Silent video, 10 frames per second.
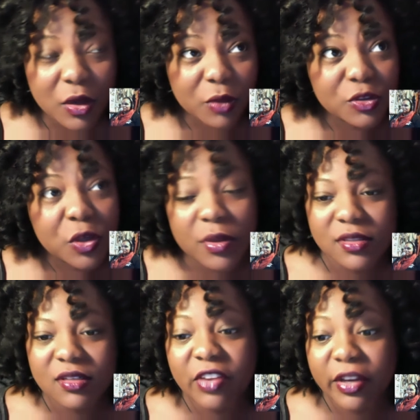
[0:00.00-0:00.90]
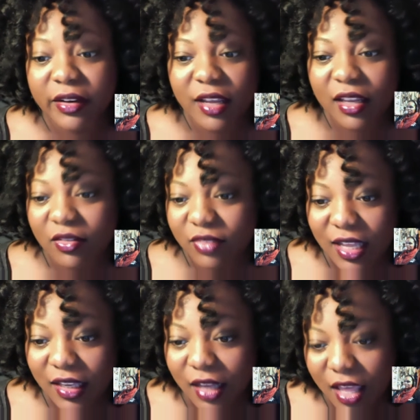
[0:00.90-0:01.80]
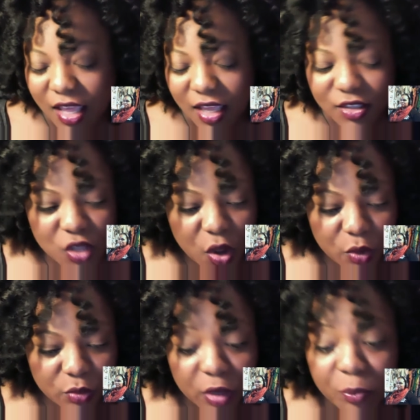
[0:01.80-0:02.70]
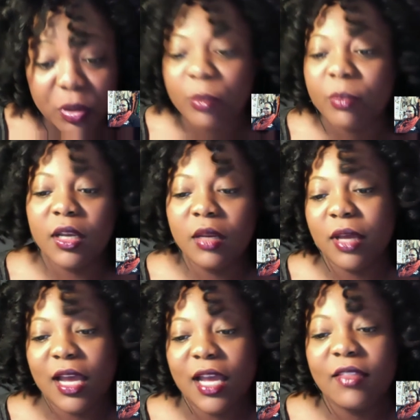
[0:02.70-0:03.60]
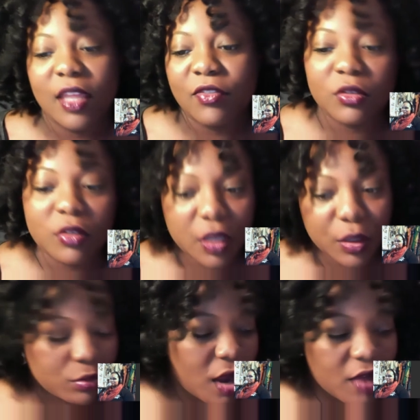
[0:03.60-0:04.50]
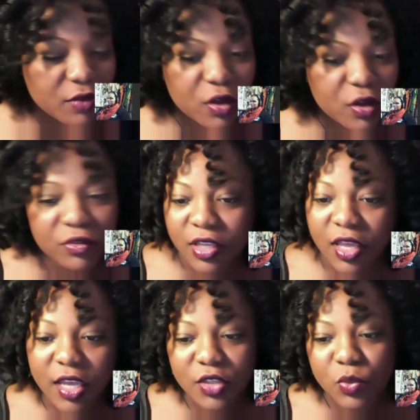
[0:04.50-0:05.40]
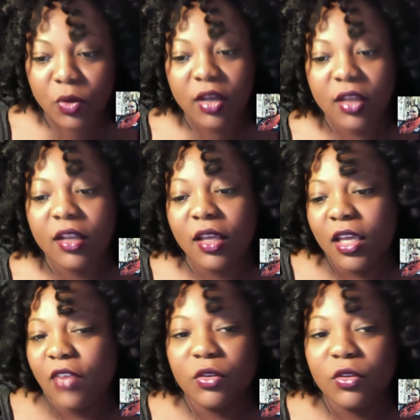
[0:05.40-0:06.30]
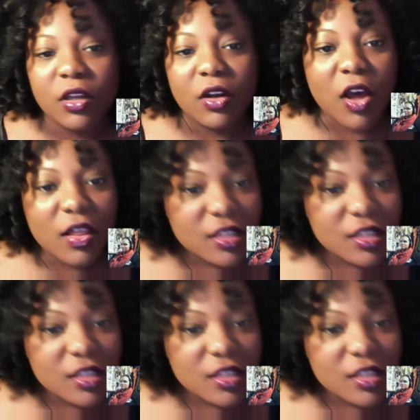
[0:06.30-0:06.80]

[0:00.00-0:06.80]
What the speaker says: show us in a very negative light. And so they'll put money behind that. If you look at Bravo, VH1, if you look at all